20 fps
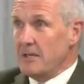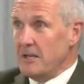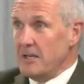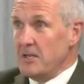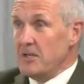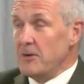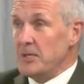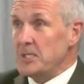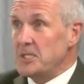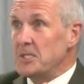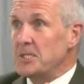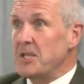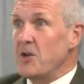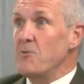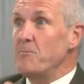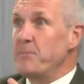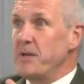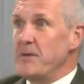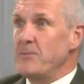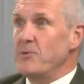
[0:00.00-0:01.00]
you know, it's as though
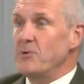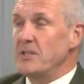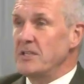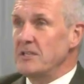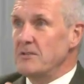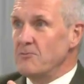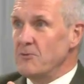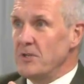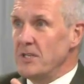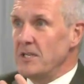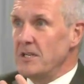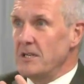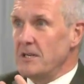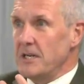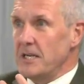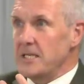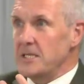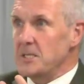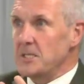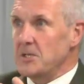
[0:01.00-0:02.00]
people didn't
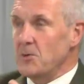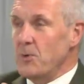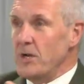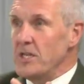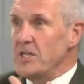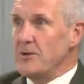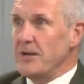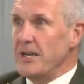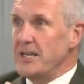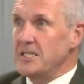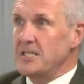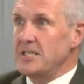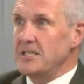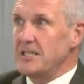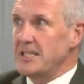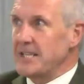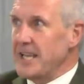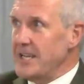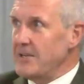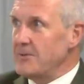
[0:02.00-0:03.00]
realise that when you had an
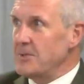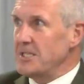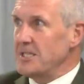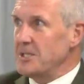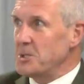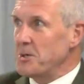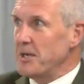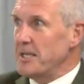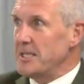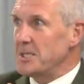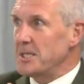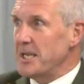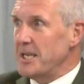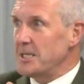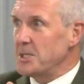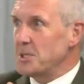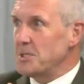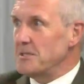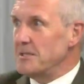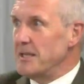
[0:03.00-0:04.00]
accounting
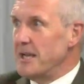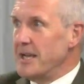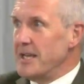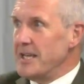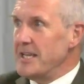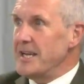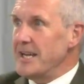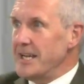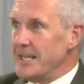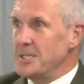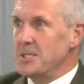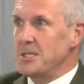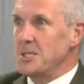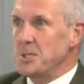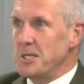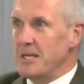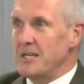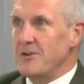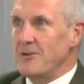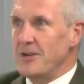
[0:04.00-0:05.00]
transaction, it had to
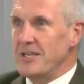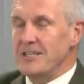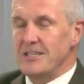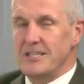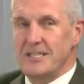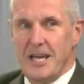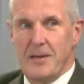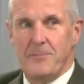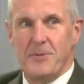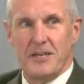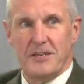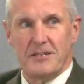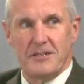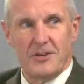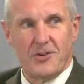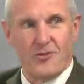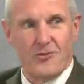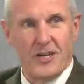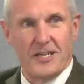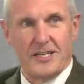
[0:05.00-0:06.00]
generate a debit and a
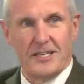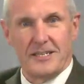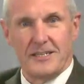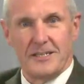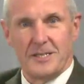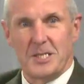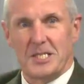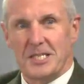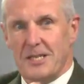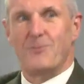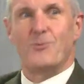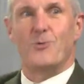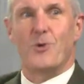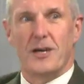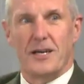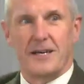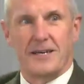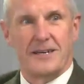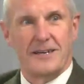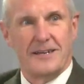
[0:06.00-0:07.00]
credit
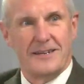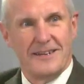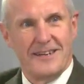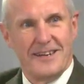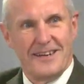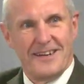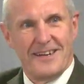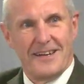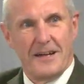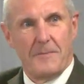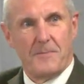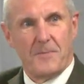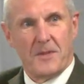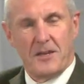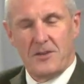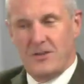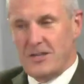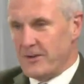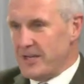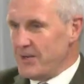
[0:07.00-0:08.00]
somewhere.
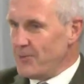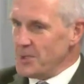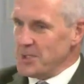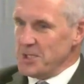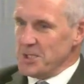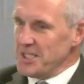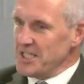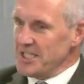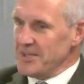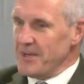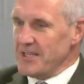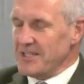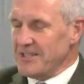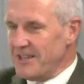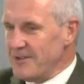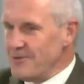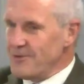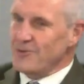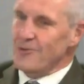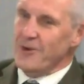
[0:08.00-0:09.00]
You know, it wasn't just a matter,
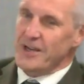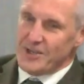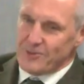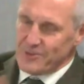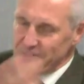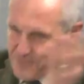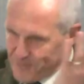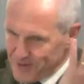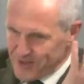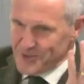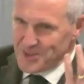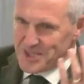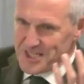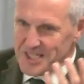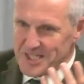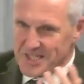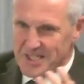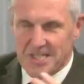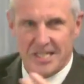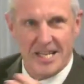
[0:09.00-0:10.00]
of oh, great, we
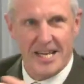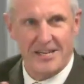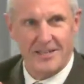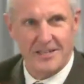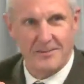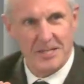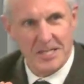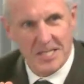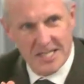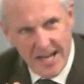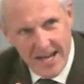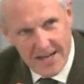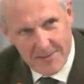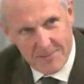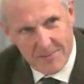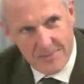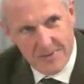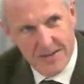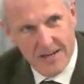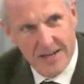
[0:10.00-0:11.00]
processed the sale of a
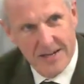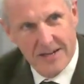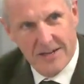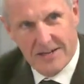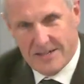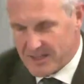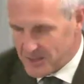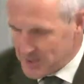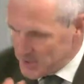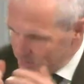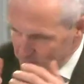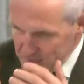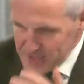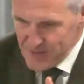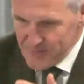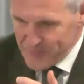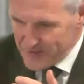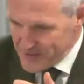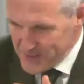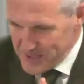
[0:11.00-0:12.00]
stamp. You know, so when
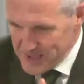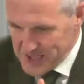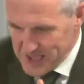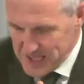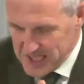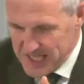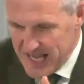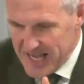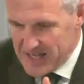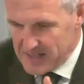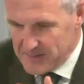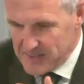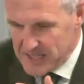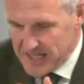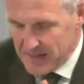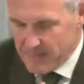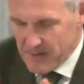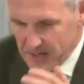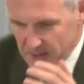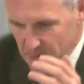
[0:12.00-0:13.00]
you process the sale of a
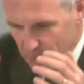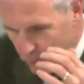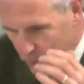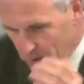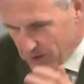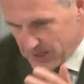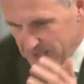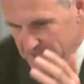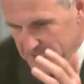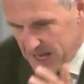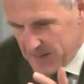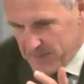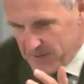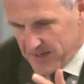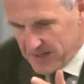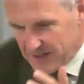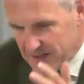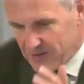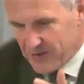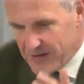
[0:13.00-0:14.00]
stamp, what
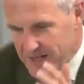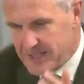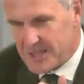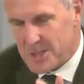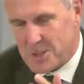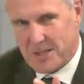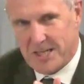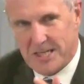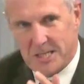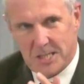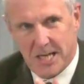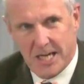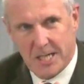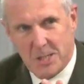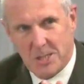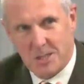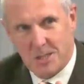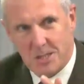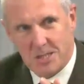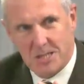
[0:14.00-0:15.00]
debit and credit
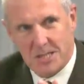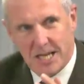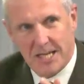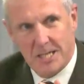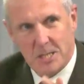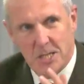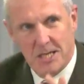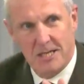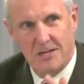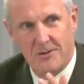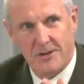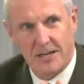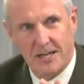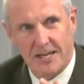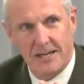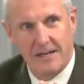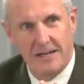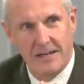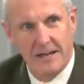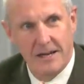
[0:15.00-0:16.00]
transactions does that
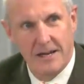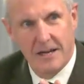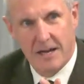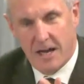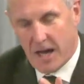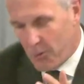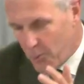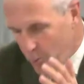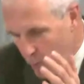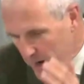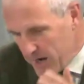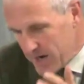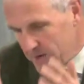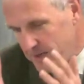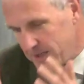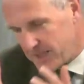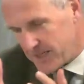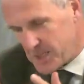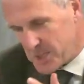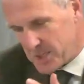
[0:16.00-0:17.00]
generate? And where
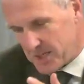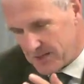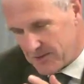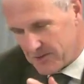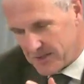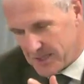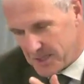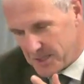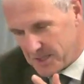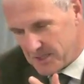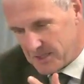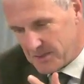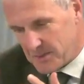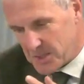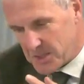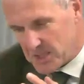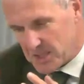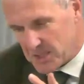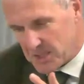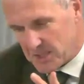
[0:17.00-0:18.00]
are they generated in the
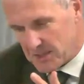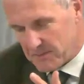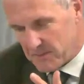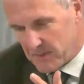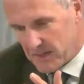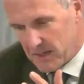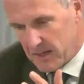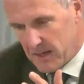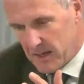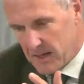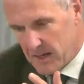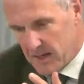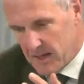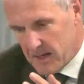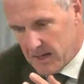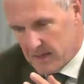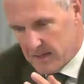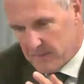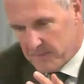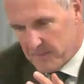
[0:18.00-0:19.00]
system?
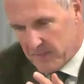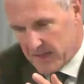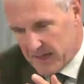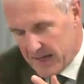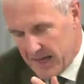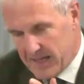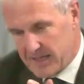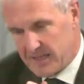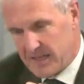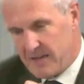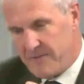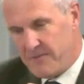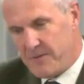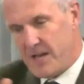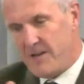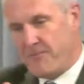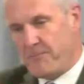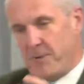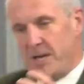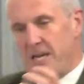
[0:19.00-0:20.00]
And if,
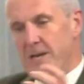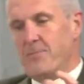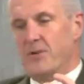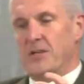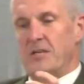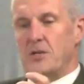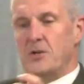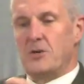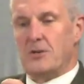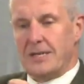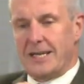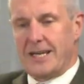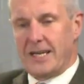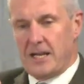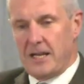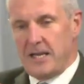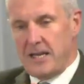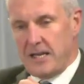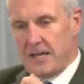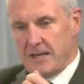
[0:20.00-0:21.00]
if people are not
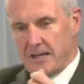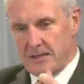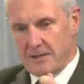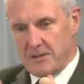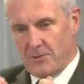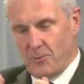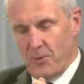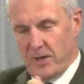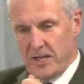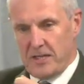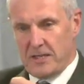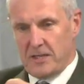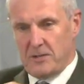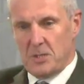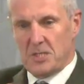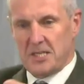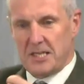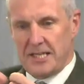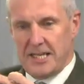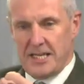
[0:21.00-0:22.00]
clear where
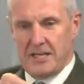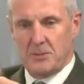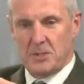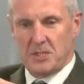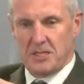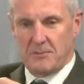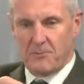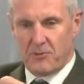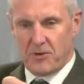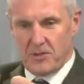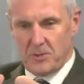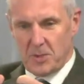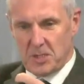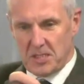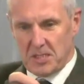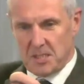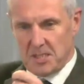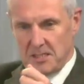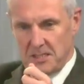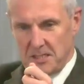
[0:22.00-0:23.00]
those accounting
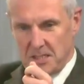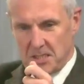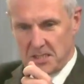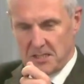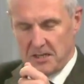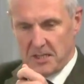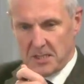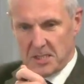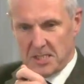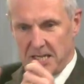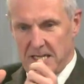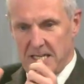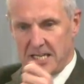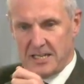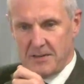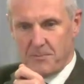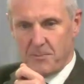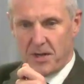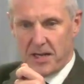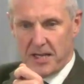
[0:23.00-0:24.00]
processes are
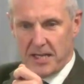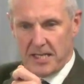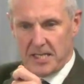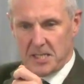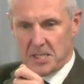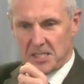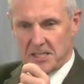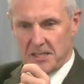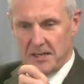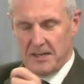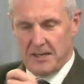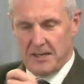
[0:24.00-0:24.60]
taking place,